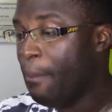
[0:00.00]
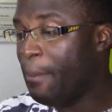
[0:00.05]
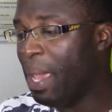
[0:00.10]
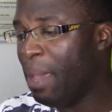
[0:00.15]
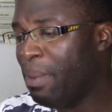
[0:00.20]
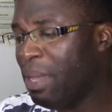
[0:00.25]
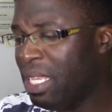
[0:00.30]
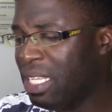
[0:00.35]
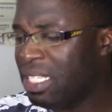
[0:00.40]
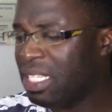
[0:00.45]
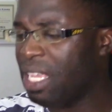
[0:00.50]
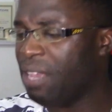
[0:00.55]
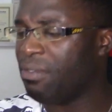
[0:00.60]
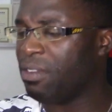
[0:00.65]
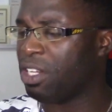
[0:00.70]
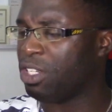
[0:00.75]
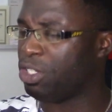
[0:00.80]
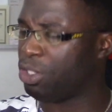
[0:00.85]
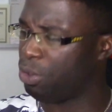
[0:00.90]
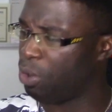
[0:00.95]
baby is
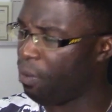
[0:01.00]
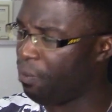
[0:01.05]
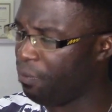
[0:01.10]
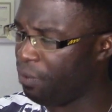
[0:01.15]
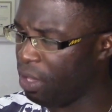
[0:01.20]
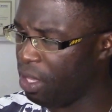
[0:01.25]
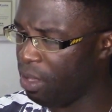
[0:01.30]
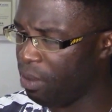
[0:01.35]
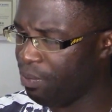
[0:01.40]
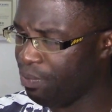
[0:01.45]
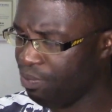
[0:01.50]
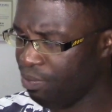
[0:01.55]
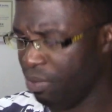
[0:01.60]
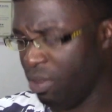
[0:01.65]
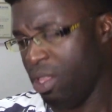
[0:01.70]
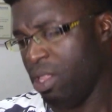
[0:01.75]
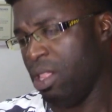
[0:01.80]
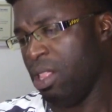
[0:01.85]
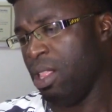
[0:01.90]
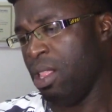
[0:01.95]
given a trophy,
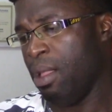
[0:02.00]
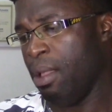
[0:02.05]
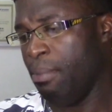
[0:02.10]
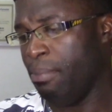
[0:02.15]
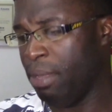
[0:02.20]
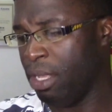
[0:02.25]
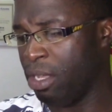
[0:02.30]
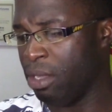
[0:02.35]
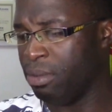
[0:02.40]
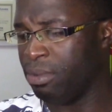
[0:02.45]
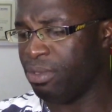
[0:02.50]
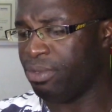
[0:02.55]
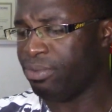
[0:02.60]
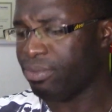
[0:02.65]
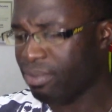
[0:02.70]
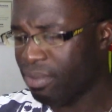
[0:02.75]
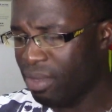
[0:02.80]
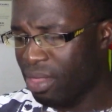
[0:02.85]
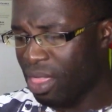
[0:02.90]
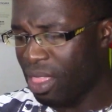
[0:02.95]
becomes
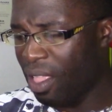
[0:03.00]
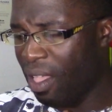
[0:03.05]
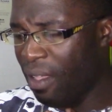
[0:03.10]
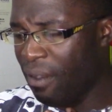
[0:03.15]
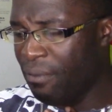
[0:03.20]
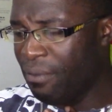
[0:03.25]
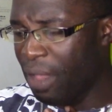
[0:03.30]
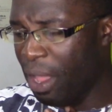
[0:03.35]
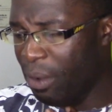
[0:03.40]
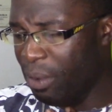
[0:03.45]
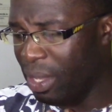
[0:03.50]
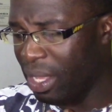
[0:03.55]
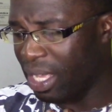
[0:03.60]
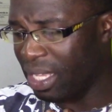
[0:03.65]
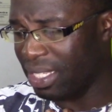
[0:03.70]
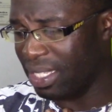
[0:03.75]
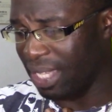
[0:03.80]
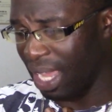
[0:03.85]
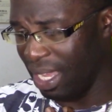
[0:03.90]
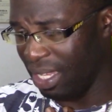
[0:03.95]
very
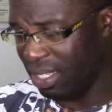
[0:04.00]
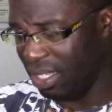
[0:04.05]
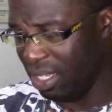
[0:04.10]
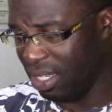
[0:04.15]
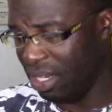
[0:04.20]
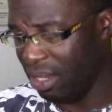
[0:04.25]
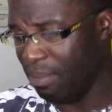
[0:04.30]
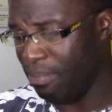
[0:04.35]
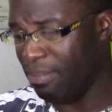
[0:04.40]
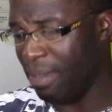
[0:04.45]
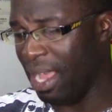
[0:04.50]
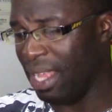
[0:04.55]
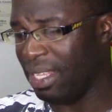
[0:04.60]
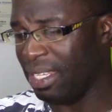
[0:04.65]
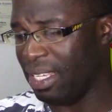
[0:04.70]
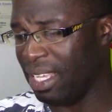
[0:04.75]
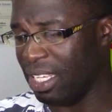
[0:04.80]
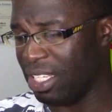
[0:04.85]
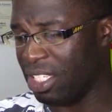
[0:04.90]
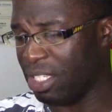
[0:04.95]
excited.
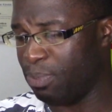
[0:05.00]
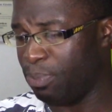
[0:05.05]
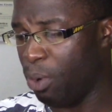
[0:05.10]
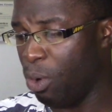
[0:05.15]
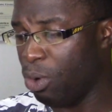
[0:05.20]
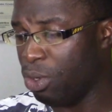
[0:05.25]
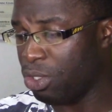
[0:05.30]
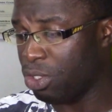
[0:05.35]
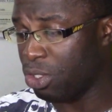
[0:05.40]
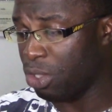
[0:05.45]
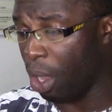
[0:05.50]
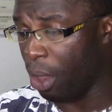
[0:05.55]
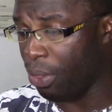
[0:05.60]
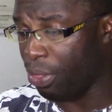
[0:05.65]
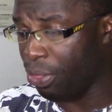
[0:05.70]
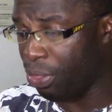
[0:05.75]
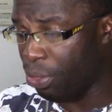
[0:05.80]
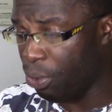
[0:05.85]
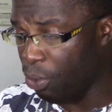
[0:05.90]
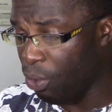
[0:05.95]
Man gets post stuck
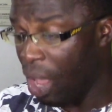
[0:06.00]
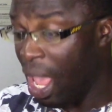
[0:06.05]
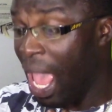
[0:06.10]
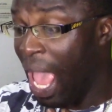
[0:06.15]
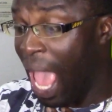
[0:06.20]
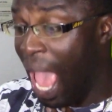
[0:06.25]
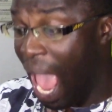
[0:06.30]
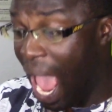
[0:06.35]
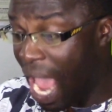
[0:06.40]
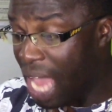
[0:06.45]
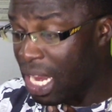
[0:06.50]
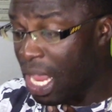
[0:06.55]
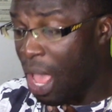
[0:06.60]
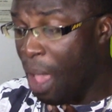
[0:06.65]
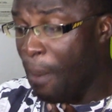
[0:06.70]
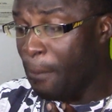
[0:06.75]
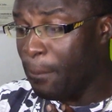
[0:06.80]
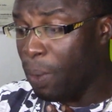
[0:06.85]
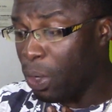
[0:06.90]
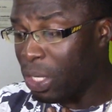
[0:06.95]
through head,
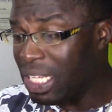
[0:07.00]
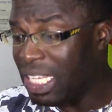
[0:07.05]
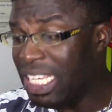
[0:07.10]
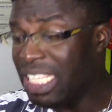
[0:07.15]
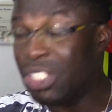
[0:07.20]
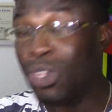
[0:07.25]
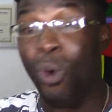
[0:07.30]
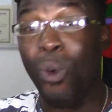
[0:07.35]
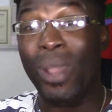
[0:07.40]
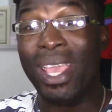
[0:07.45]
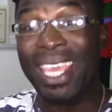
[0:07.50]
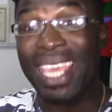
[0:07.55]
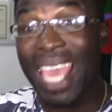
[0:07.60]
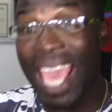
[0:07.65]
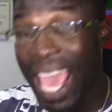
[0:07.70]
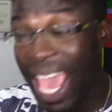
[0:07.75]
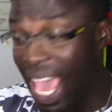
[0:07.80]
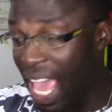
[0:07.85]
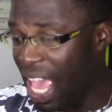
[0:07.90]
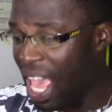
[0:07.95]
but is
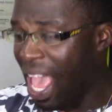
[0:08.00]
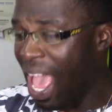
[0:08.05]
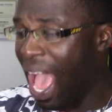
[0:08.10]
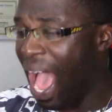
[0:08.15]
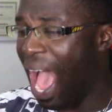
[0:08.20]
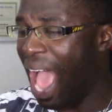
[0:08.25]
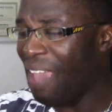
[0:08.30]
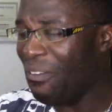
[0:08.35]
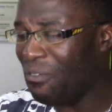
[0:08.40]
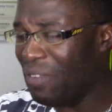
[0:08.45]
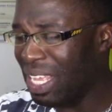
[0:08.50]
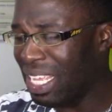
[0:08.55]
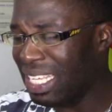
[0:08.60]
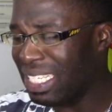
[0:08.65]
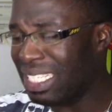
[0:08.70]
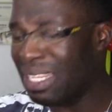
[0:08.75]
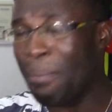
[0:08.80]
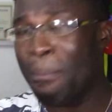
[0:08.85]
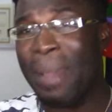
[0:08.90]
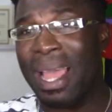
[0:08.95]
okay. I think
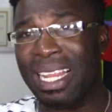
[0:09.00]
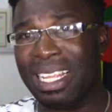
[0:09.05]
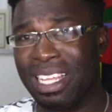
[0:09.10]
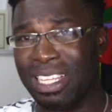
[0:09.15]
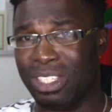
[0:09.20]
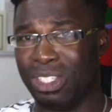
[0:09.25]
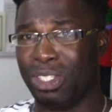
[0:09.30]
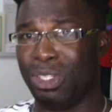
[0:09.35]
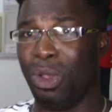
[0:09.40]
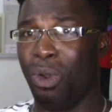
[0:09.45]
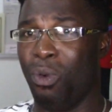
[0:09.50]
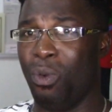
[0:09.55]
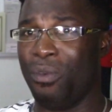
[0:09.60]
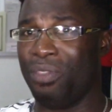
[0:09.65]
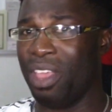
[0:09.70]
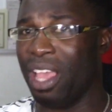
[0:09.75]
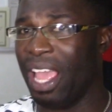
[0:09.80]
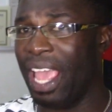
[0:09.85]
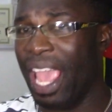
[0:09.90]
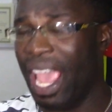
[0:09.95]
it's the man gets stuck with
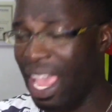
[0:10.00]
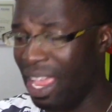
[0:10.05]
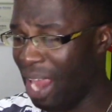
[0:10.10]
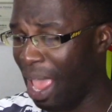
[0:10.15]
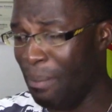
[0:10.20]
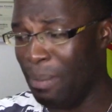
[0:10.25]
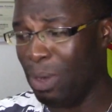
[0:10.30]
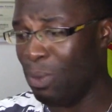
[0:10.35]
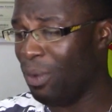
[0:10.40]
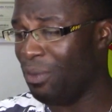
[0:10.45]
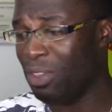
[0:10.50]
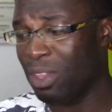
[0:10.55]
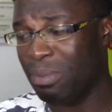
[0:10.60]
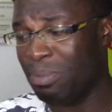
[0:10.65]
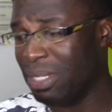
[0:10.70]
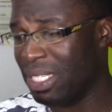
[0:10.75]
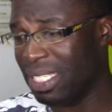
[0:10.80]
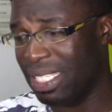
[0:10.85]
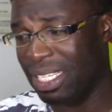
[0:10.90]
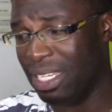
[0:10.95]
the head. I mean, we've not
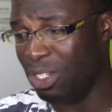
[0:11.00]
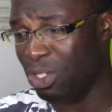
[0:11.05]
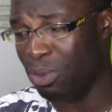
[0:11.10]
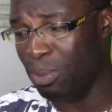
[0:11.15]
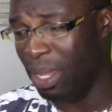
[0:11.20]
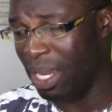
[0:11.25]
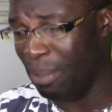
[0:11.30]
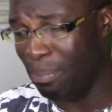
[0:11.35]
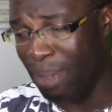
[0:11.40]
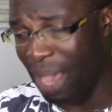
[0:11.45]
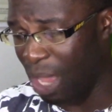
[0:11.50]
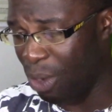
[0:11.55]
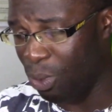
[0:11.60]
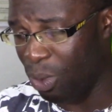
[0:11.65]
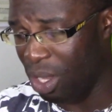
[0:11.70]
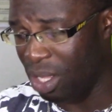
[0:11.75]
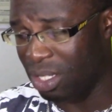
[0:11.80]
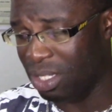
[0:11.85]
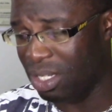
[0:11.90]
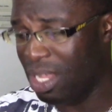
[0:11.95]
been seeing too many bad
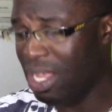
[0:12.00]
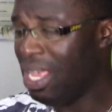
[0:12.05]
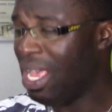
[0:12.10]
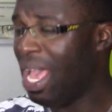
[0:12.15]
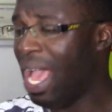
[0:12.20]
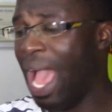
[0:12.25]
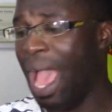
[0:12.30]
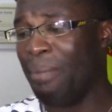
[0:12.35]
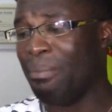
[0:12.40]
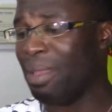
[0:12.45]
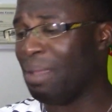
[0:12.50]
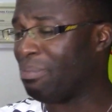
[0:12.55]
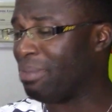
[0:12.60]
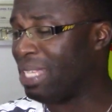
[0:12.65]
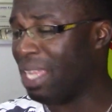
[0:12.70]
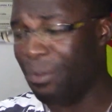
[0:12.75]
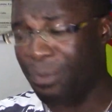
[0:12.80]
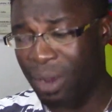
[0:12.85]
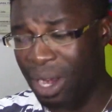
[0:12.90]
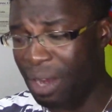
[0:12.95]
ones. I'm
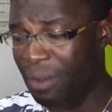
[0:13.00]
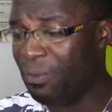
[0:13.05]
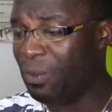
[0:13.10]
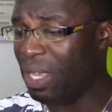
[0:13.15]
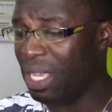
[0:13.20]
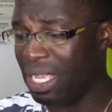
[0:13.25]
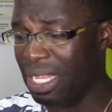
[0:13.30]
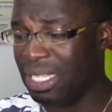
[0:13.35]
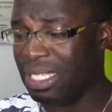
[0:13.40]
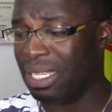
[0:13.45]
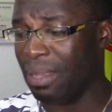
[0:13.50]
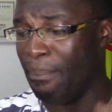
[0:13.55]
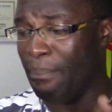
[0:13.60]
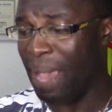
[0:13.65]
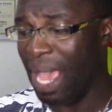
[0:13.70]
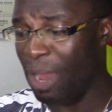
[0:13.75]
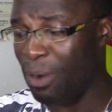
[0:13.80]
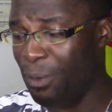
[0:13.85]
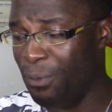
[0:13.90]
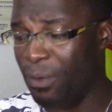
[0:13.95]
definitely thinking it's a
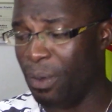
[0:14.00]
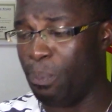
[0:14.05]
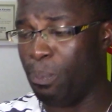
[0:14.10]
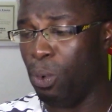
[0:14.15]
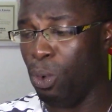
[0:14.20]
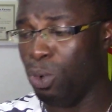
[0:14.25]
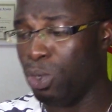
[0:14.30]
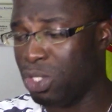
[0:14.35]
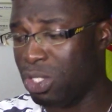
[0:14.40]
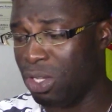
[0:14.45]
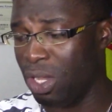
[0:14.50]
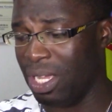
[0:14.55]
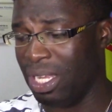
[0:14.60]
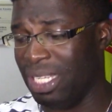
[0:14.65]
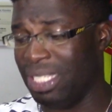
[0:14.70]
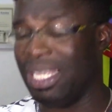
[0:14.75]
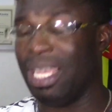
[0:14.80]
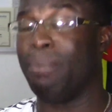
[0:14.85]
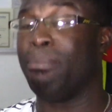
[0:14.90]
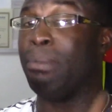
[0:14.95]
man with a post stuck in
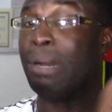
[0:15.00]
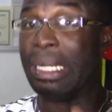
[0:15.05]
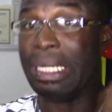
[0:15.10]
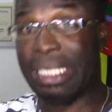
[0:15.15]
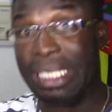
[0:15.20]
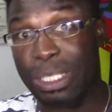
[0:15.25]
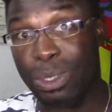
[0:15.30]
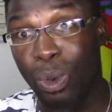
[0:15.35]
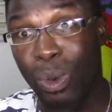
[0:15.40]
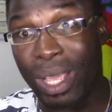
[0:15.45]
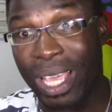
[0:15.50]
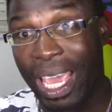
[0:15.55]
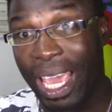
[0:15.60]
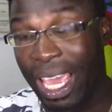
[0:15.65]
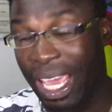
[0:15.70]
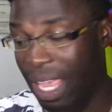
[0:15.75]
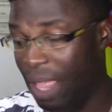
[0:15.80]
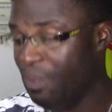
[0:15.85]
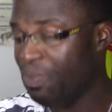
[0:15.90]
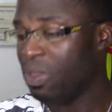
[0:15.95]
his head, but is
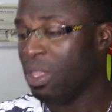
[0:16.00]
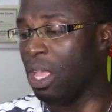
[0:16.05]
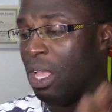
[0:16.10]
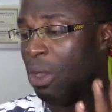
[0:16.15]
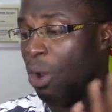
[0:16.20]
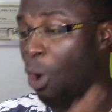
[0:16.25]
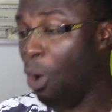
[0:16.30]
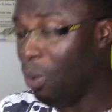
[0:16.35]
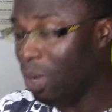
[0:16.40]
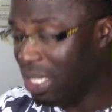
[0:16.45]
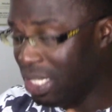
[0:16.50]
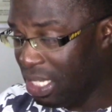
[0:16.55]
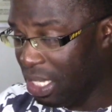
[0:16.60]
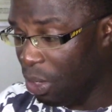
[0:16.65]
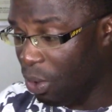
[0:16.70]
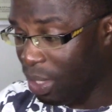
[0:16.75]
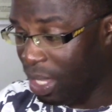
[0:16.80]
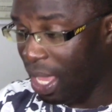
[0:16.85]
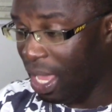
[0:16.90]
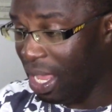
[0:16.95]
okay. How is he
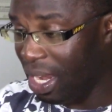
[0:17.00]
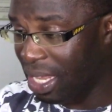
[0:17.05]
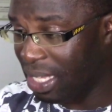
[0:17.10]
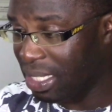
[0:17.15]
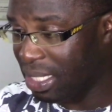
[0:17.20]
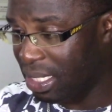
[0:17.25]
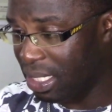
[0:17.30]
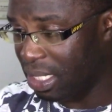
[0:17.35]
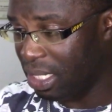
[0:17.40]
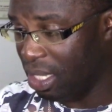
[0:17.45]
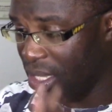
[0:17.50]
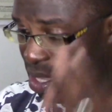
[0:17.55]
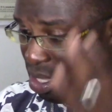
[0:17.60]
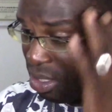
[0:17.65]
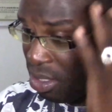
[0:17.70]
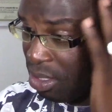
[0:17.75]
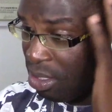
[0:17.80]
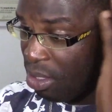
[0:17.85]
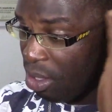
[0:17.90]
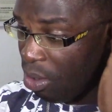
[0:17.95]
okay? Let's see.
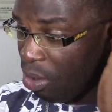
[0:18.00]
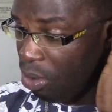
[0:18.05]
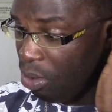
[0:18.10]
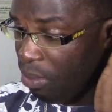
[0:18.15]
Oh